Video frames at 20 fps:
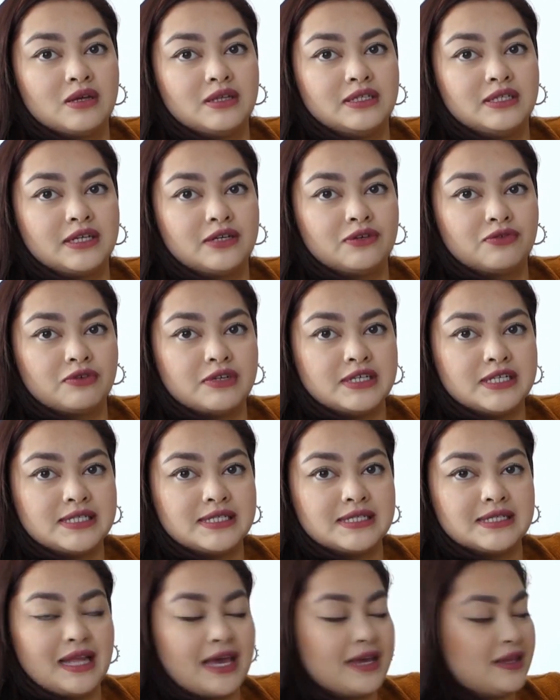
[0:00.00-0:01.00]

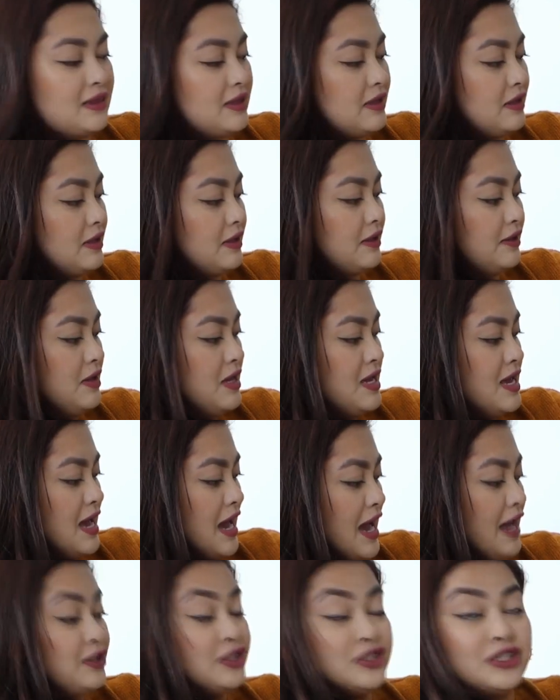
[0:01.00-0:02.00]
decrease, like the,
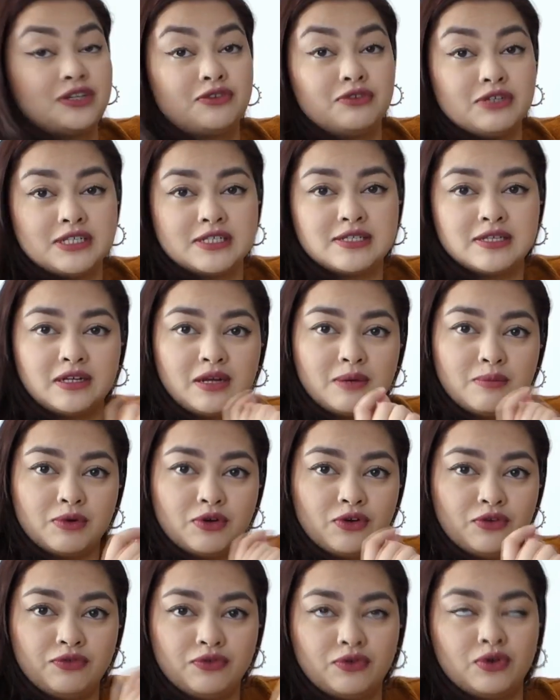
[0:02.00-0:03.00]
I had to decrease the number
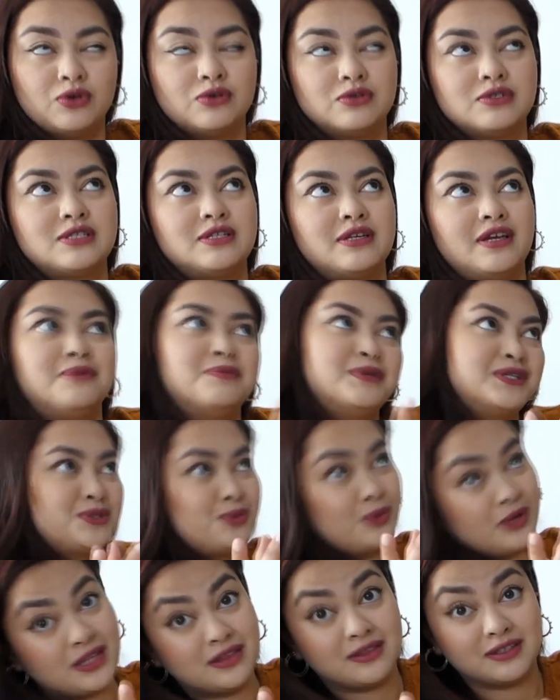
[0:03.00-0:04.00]
of rows in
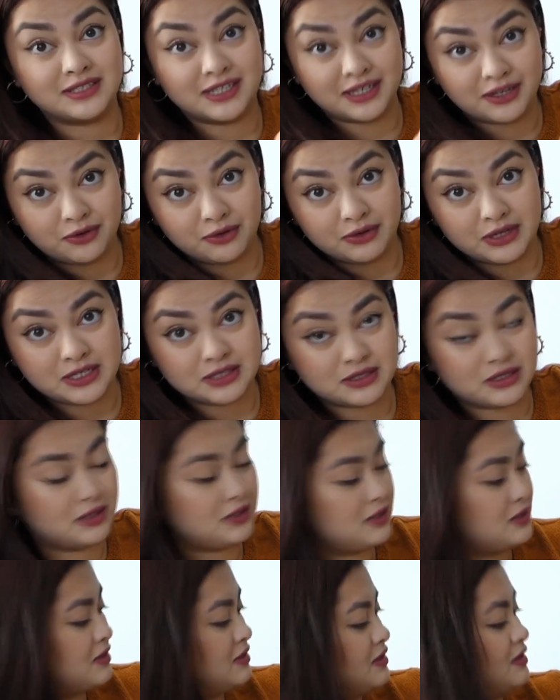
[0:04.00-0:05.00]
between the
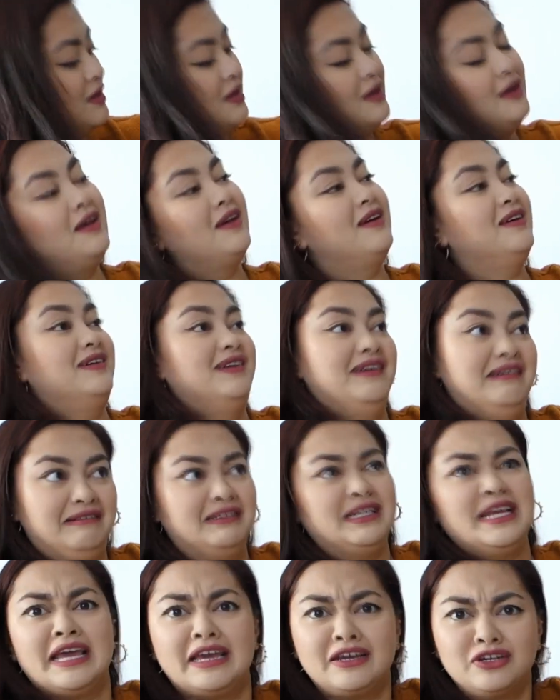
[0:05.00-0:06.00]
decreases.
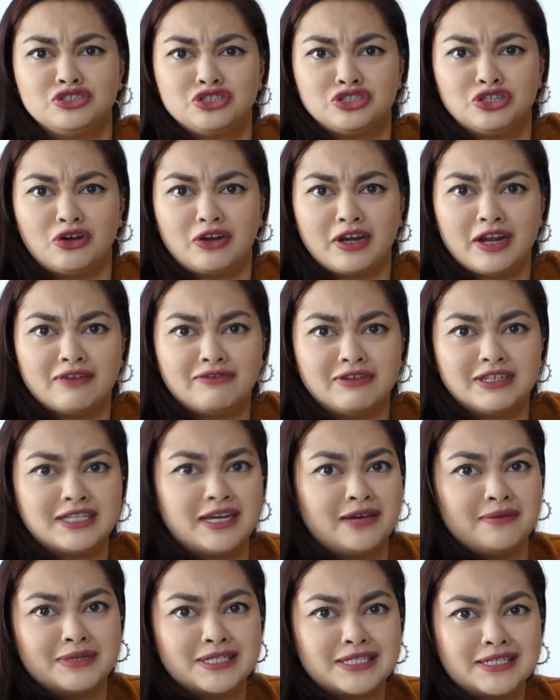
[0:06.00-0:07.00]
Take a shot every
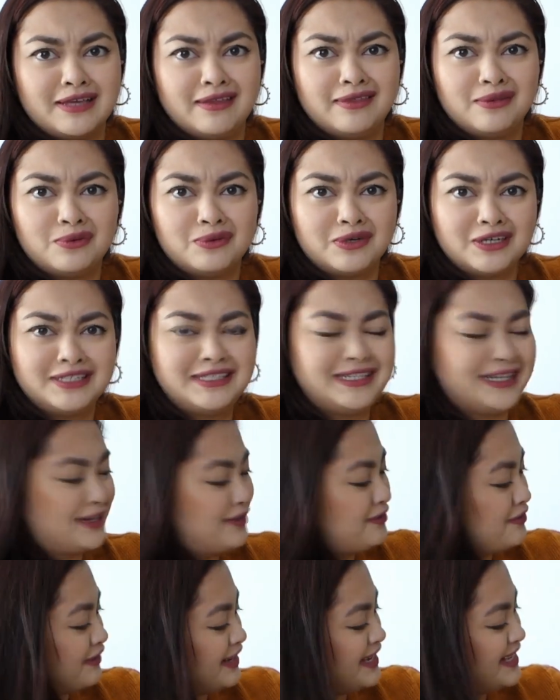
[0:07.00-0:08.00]
time I say the word
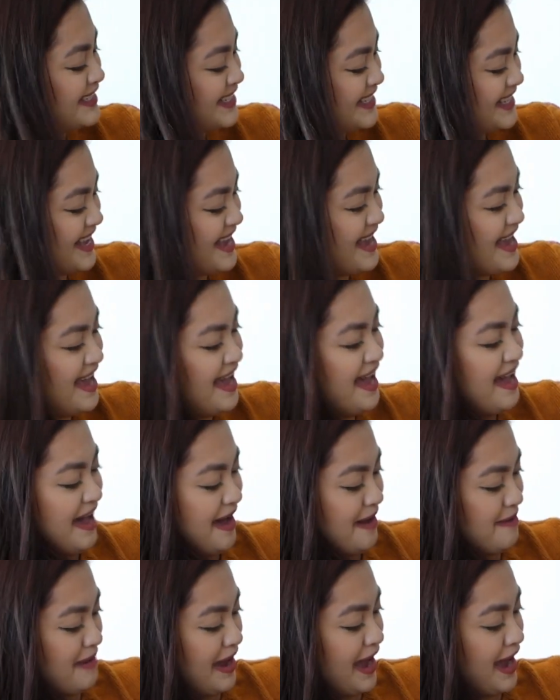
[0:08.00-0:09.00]
decrease.
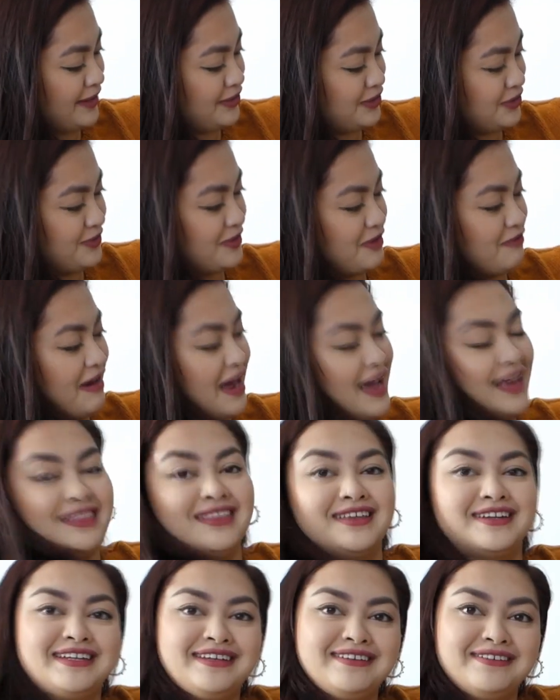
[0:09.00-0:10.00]
I had to do a
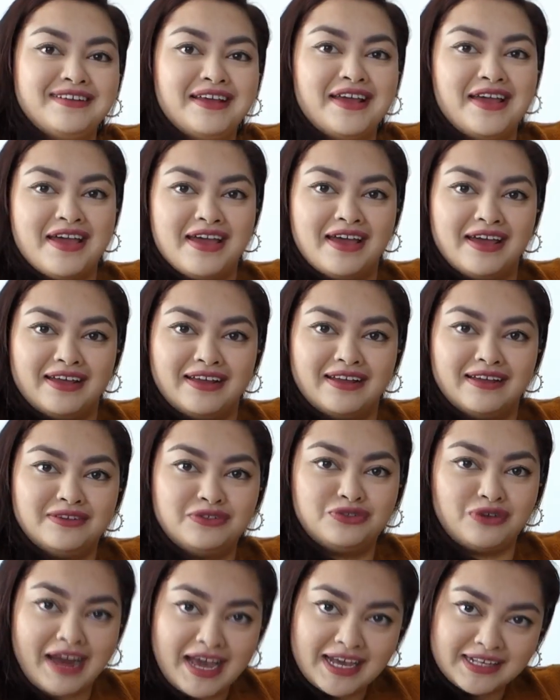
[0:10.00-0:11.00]
rather
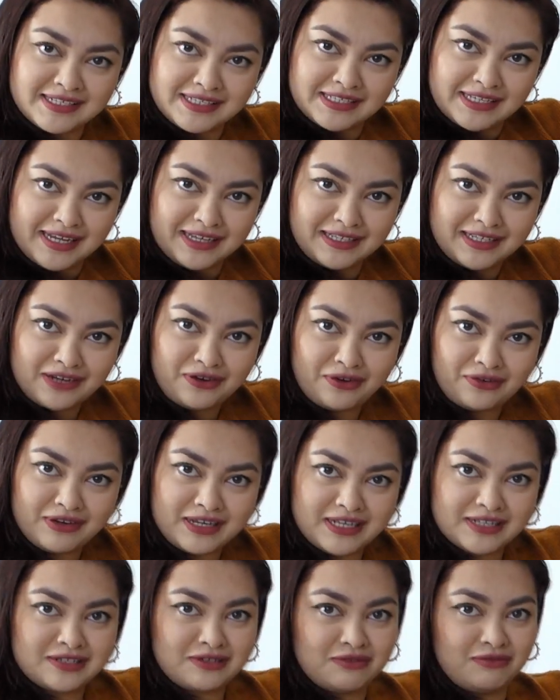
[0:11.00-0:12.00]
drastic
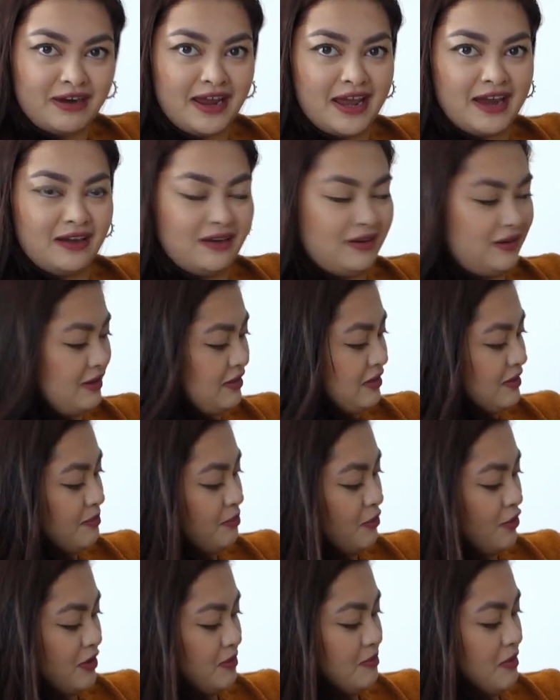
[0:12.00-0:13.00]
decrease right in the
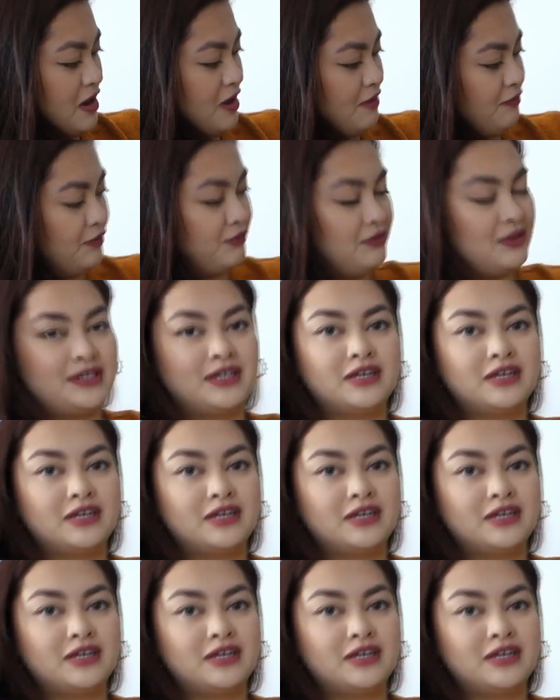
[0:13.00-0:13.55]
bottom half of the